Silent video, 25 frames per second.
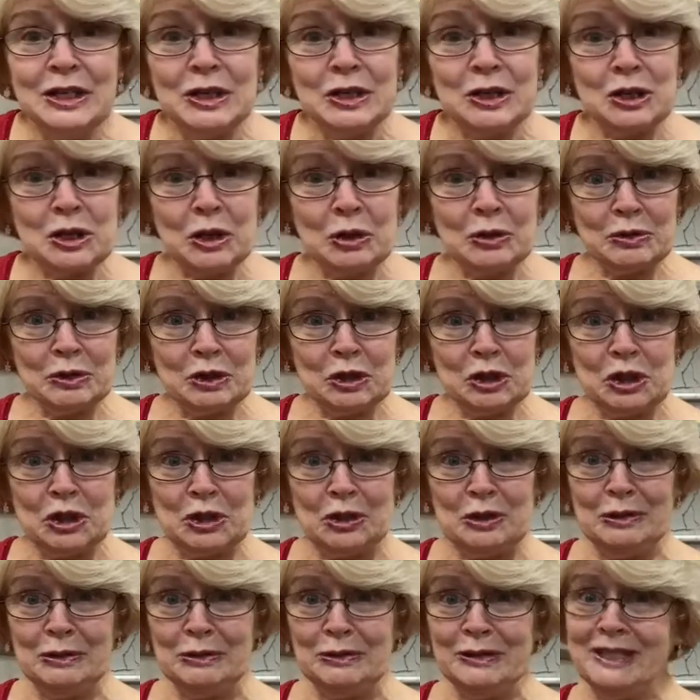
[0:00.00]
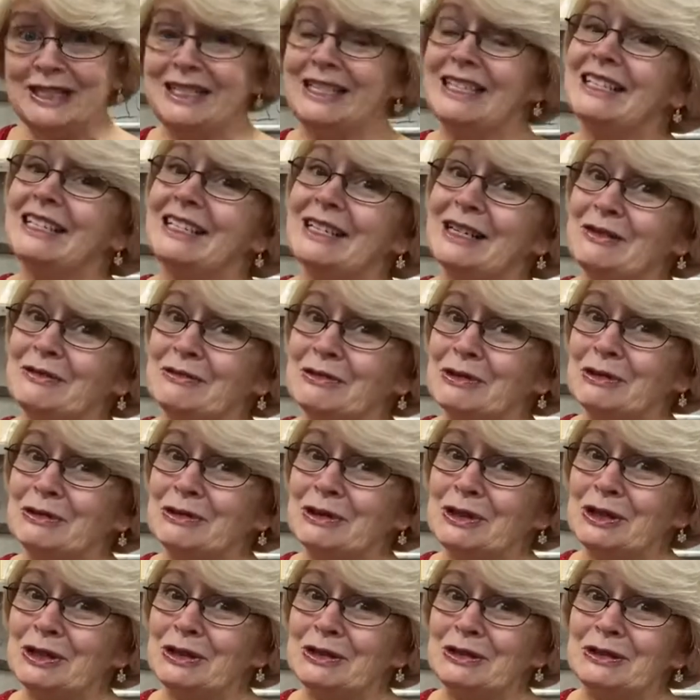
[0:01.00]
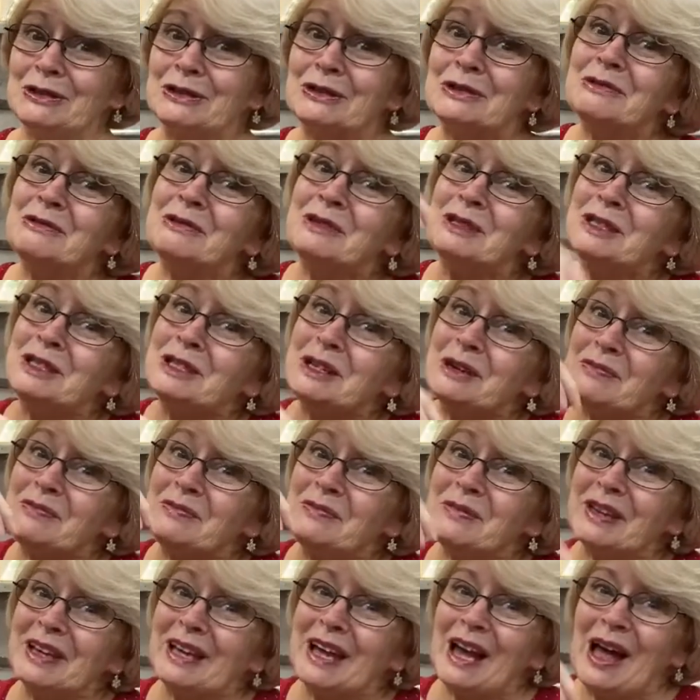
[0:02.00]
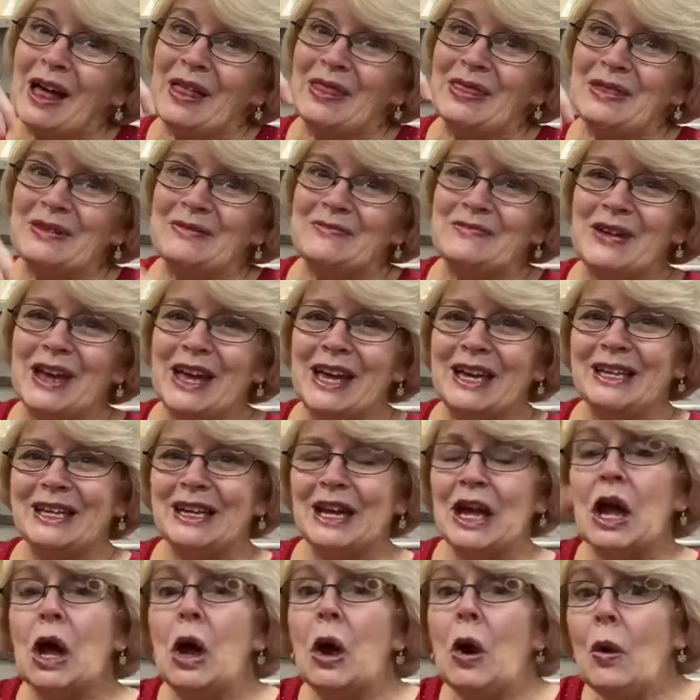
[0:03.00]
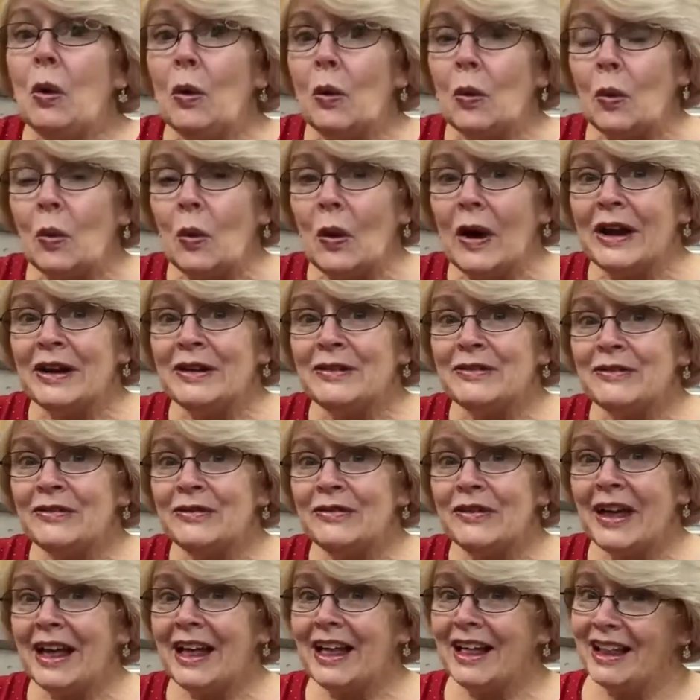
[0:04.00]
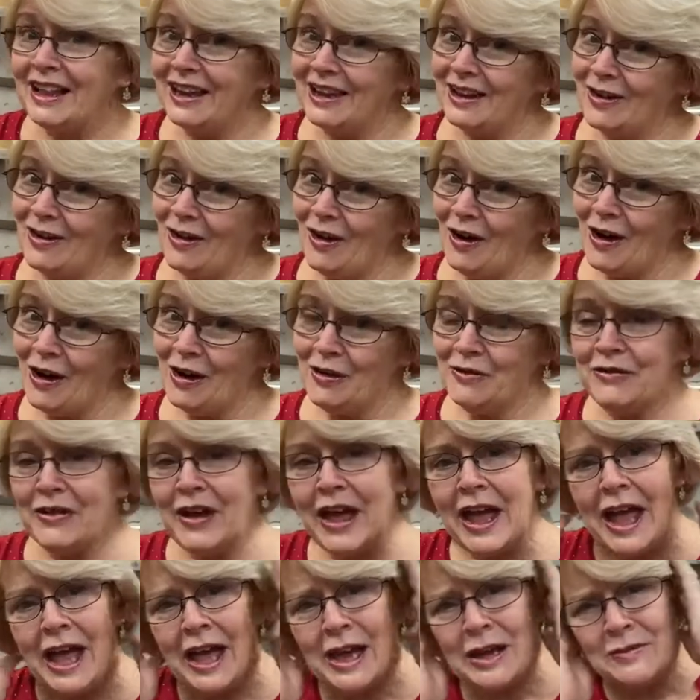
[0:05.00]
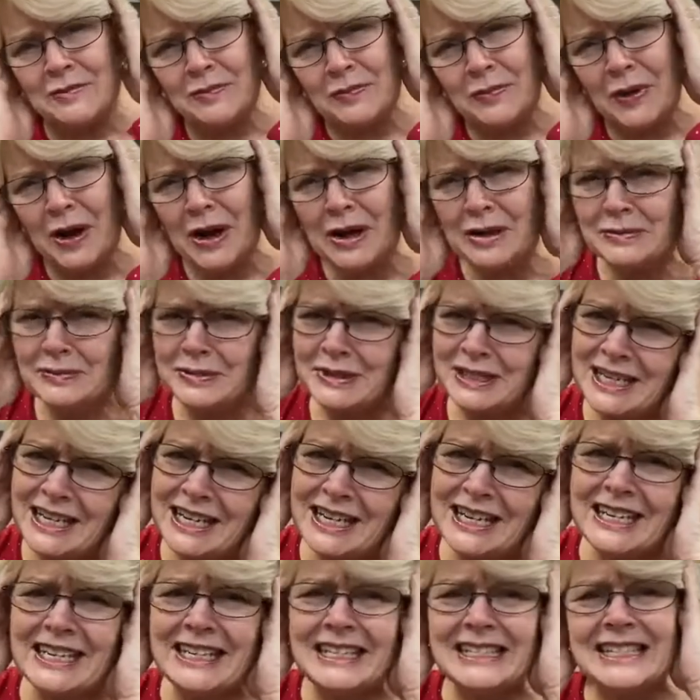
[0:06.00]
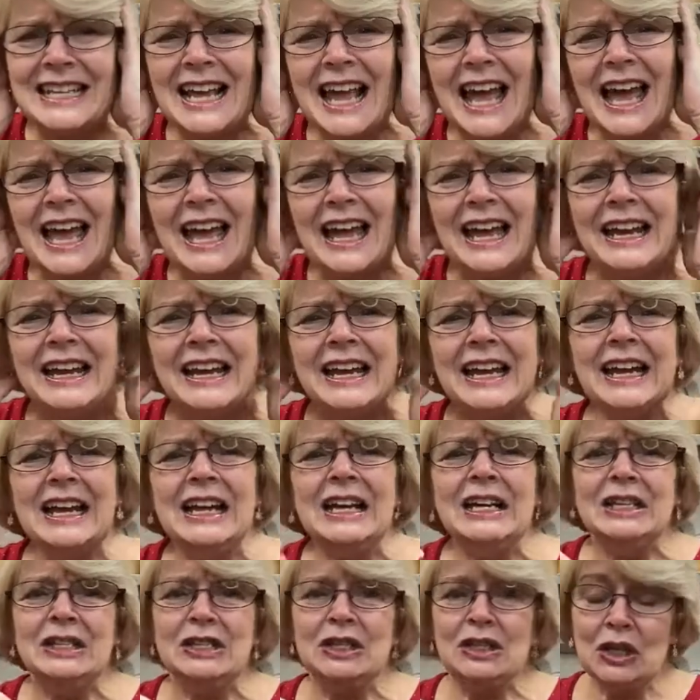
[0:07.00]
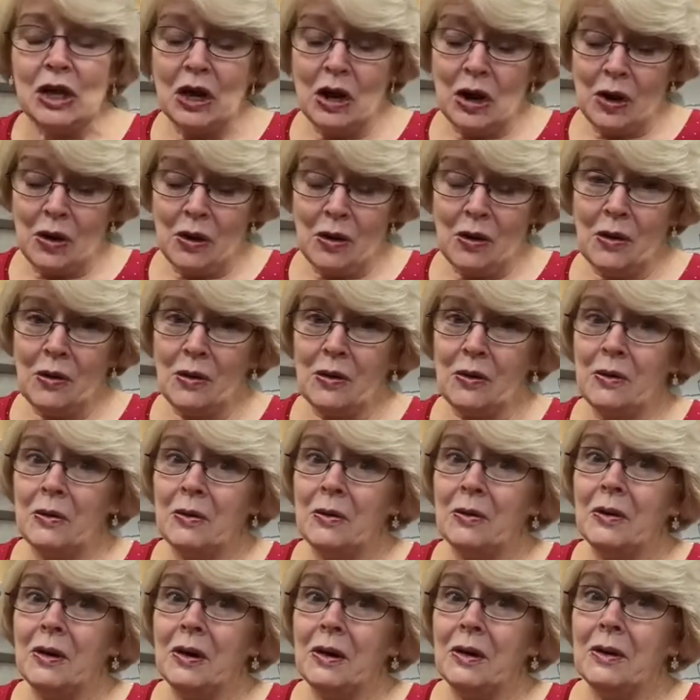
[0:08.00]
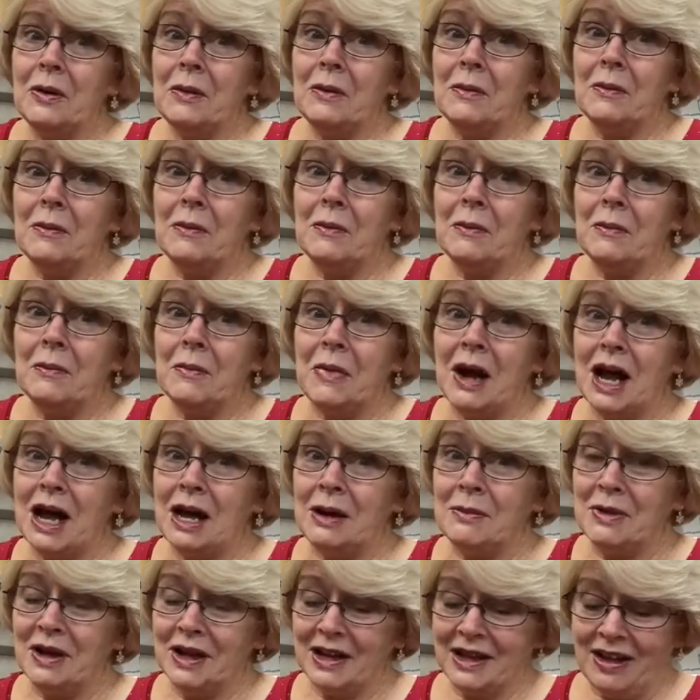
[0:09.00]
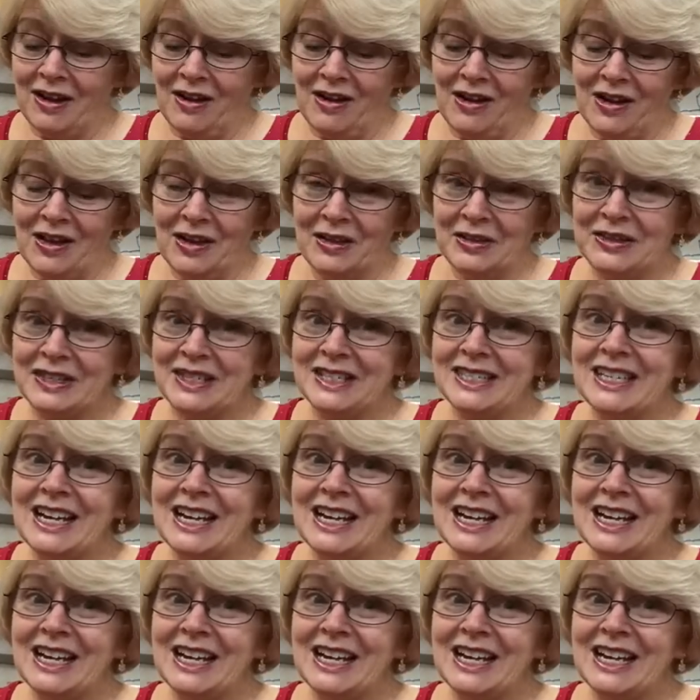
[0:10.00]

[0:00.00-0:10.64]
So two silly roosters were jumping on the bed. One fell off and bumped his head. So Mama called the